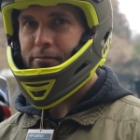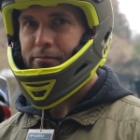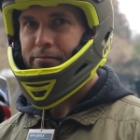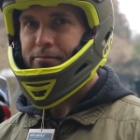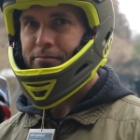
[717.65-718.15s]

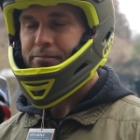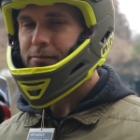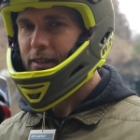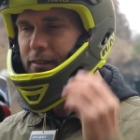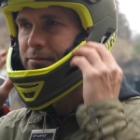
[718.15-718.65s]
version
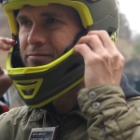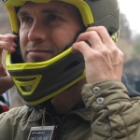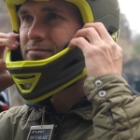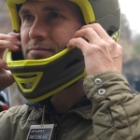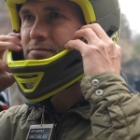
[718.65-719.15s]
like
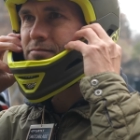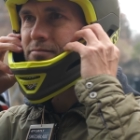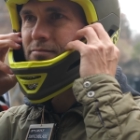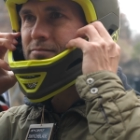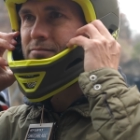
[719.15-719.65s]
this, or
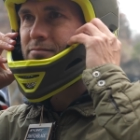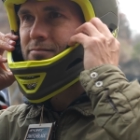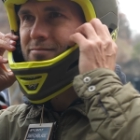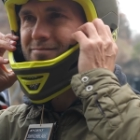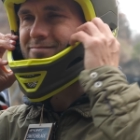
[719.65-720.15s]
if you pop
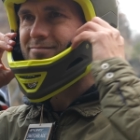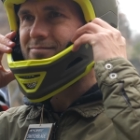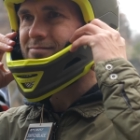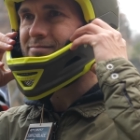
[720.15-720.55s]
this off, it